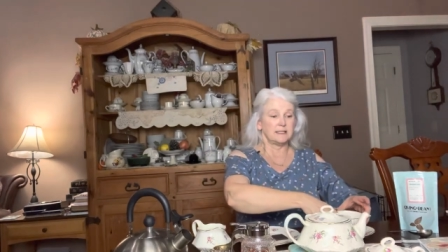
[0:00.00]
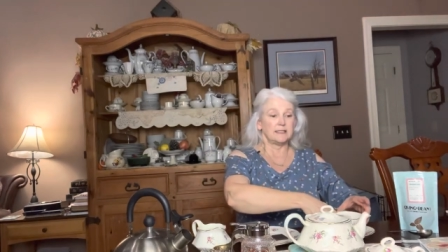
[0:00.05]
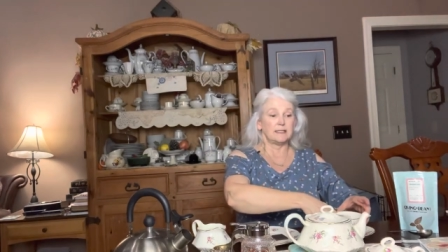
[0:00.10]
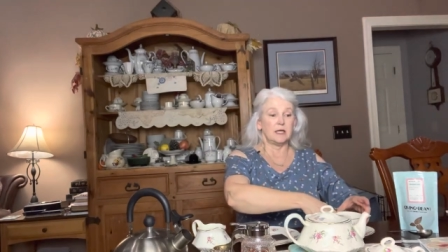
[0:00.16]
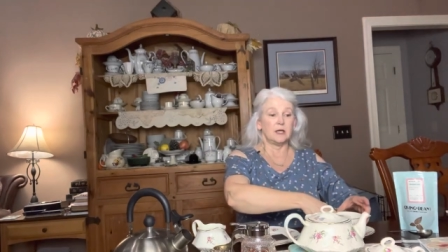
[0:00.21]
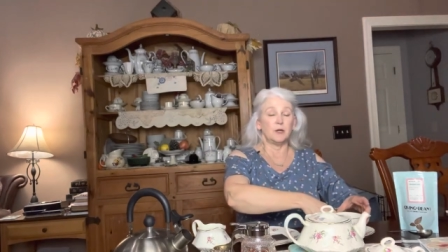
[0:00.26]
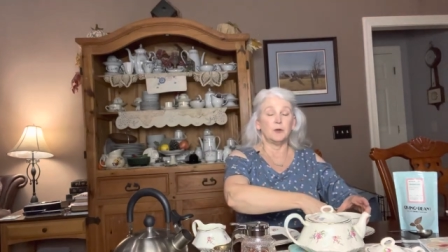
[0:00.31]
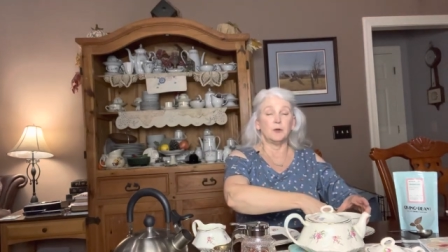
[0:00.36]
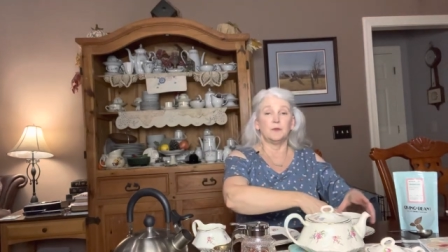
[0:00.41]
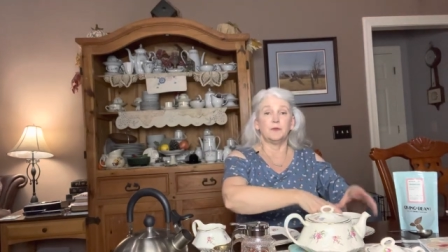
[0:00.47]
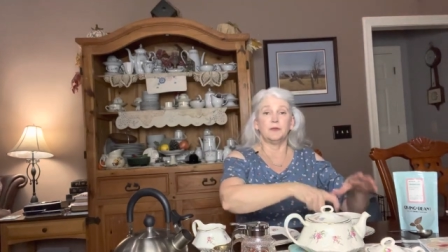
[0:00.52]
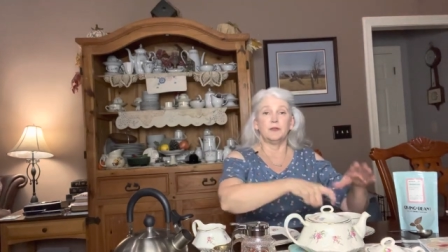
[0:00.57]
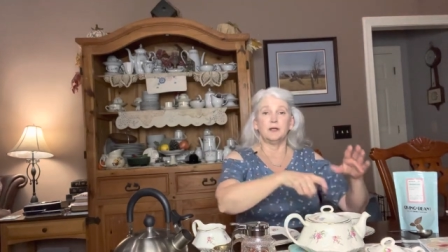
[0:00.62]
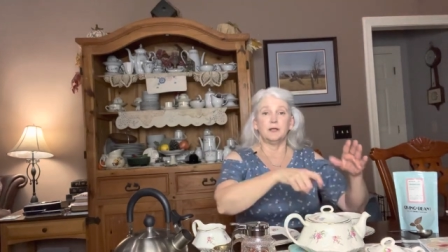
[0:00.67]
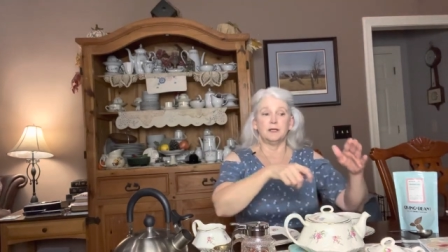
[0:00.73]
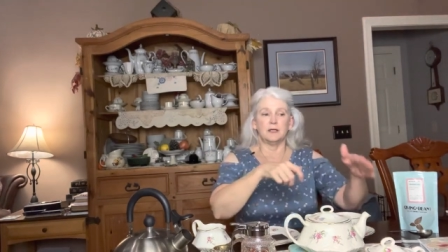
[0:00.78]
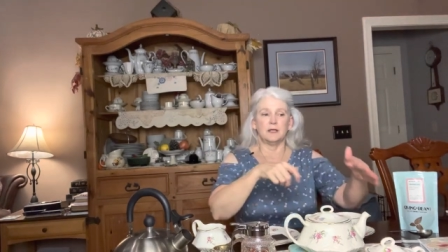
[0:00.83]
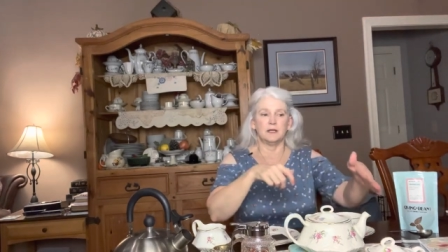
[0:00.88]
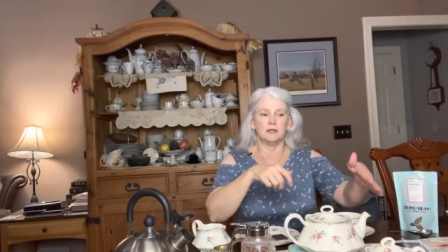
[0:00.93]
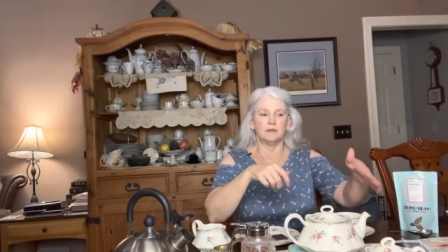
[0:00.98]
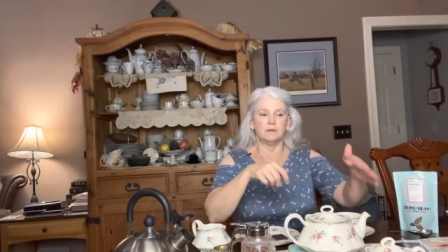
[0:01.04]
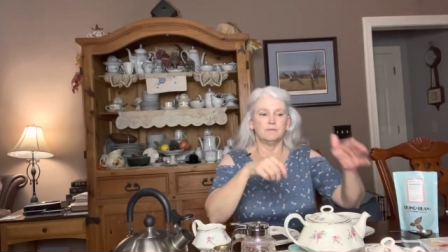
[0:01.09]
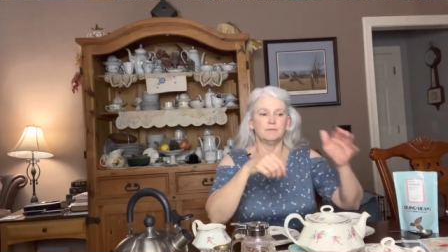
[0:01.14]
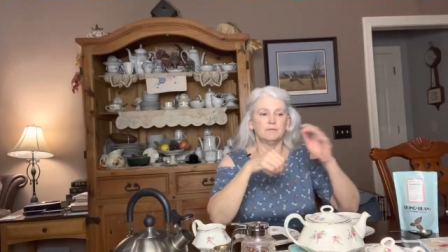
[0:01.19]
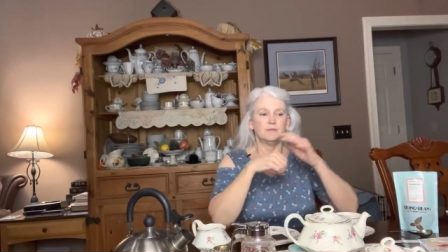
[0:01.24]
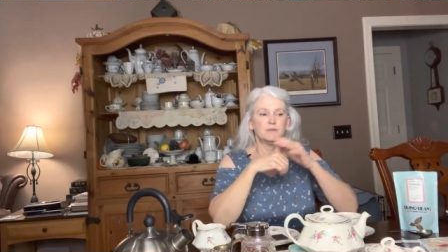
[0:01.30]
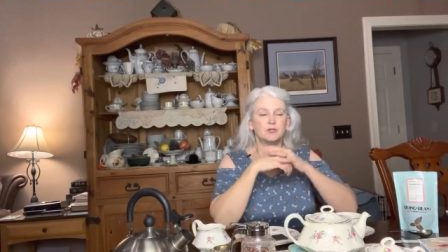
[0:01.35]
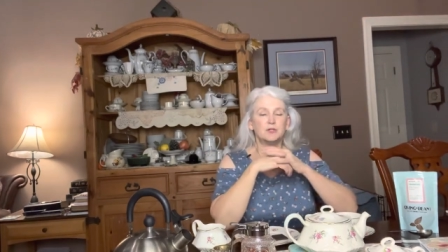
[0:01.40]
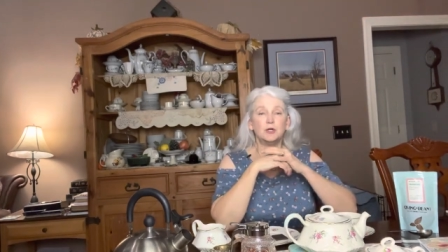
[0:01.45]
So the
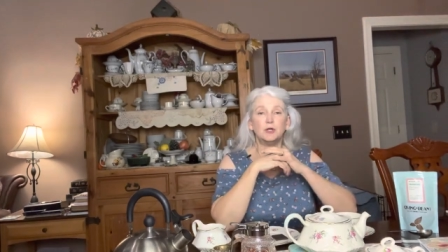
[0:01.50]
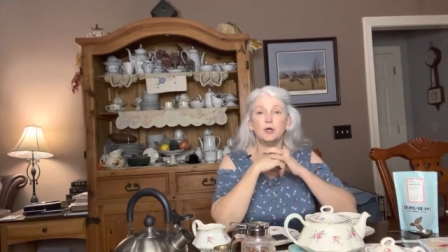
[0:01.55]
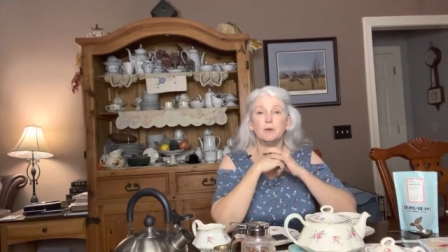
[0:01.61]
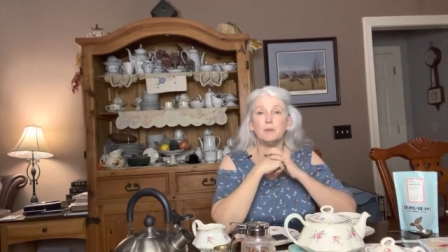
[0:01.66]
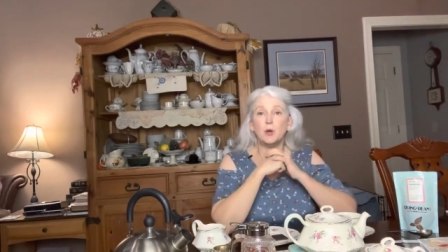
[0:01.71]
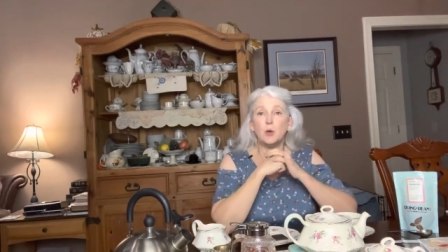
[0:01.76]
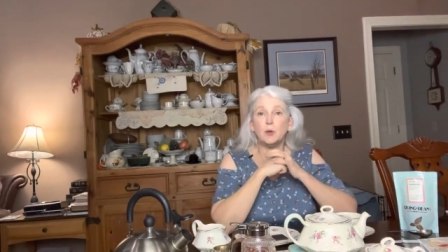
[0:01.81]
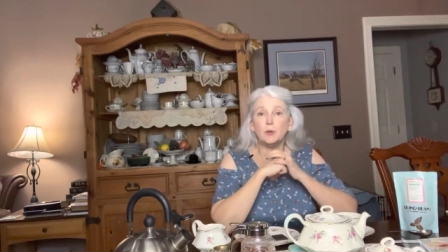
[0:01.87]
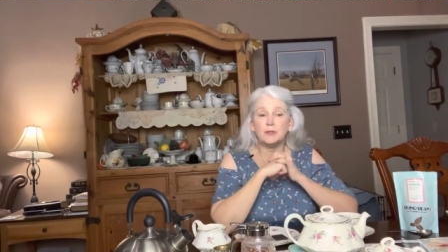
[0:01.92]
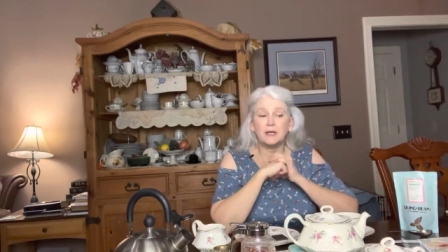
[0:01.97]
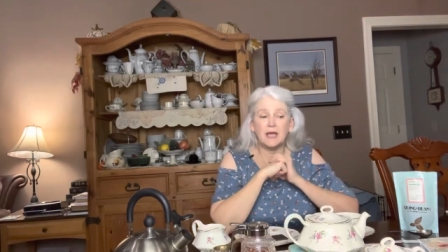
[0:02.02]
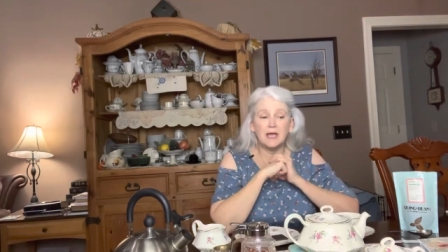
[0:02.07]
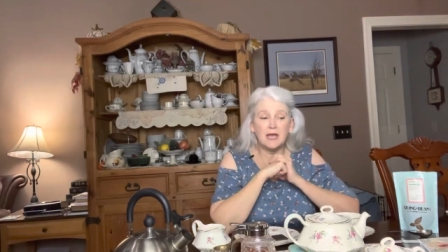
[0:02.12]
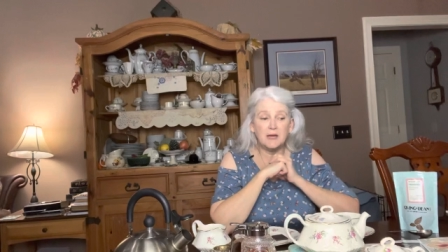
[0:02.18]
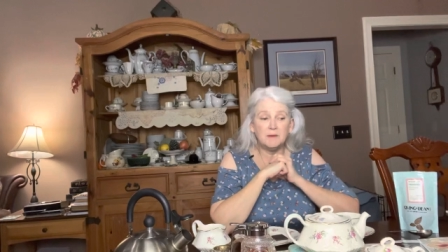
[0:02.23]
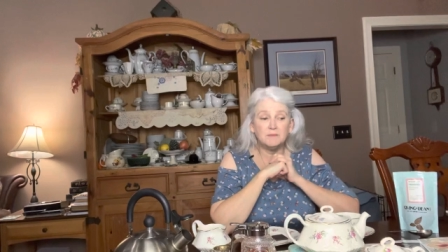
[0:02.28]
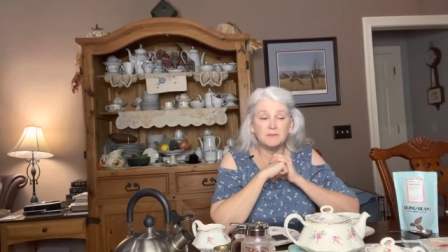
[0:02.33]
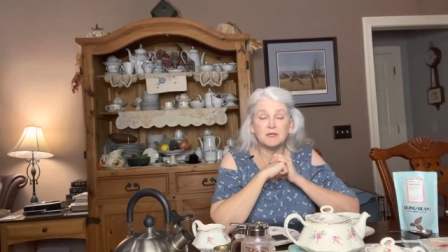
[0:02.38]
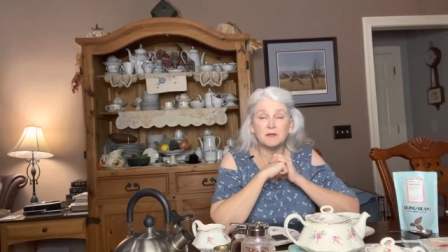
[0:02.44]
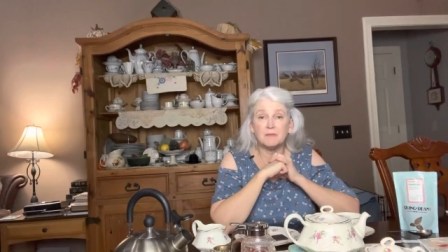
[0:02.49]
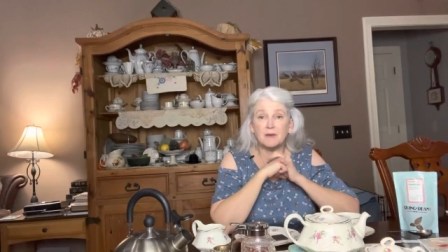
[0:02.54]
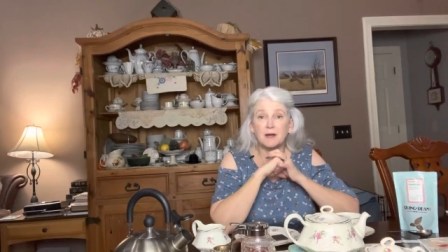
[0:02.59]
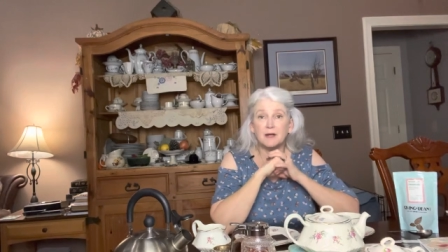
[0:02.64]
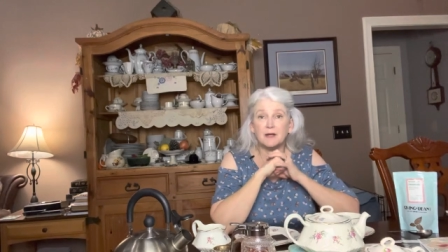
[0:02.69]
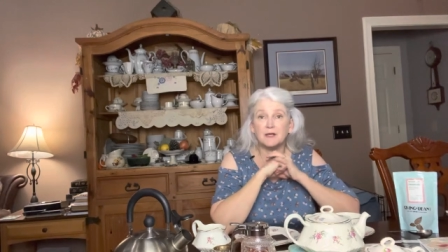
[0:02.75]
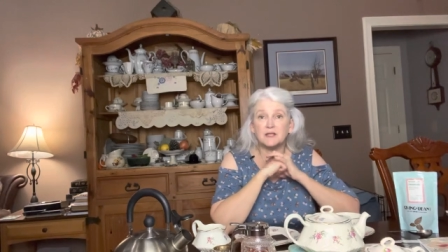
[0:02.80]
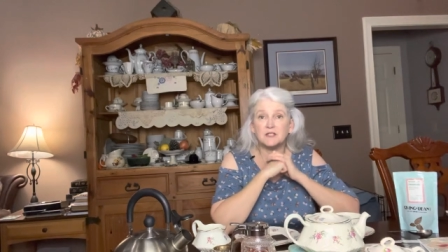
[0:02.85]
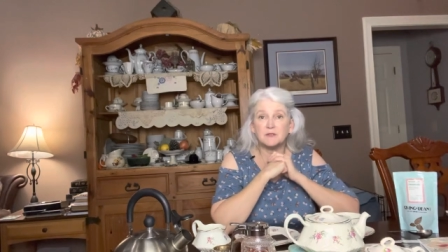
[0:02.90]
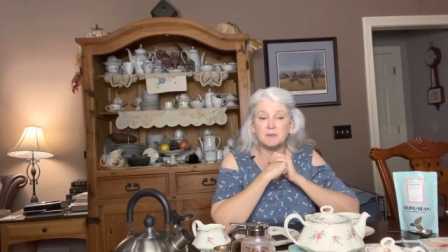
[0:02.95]
sugar bowl came to my
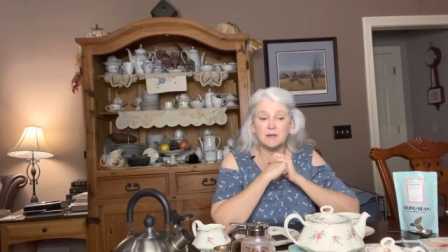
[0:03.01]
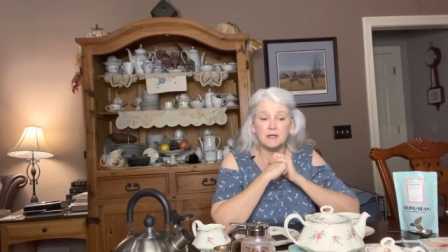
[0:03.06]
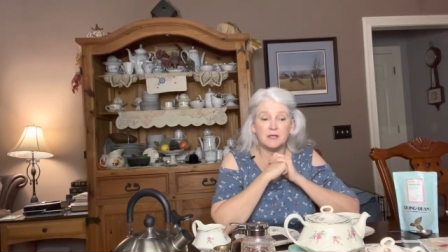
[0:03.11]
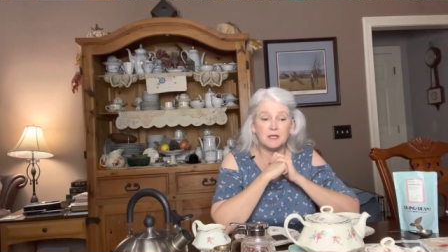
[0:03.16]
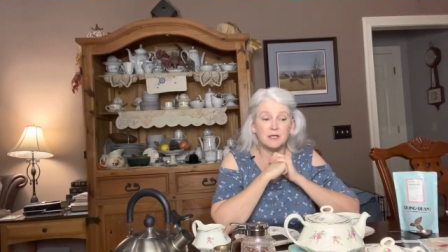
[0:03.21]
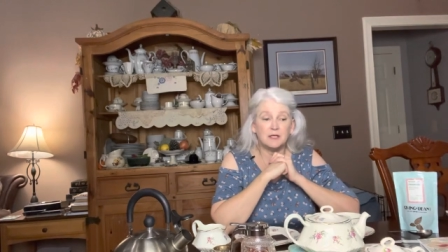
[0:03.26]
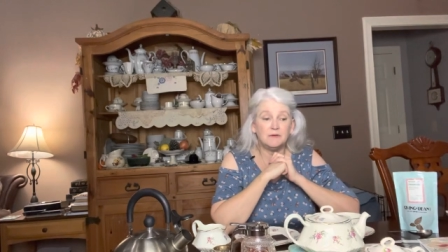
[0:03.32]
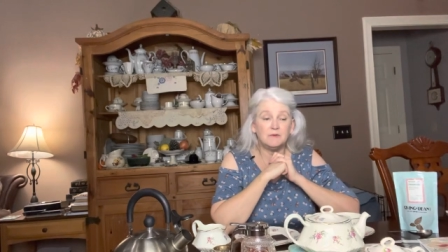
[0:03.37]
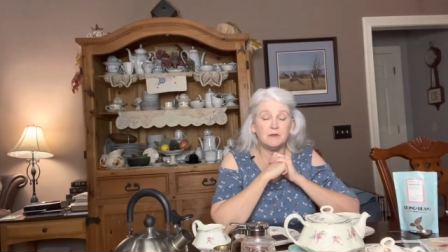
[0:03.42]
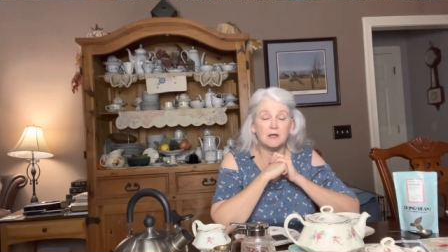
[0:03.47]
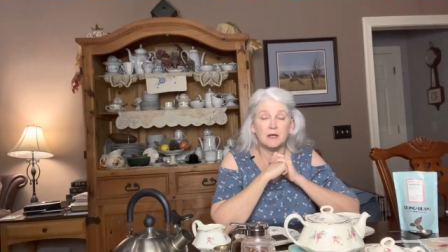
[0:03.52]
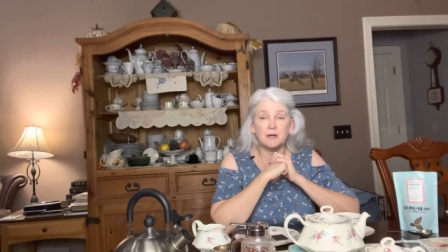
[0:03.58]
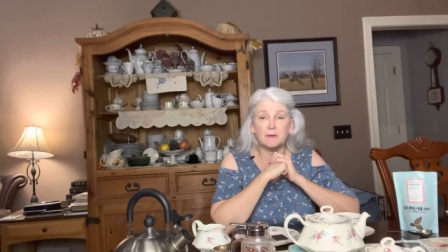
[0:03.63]
husband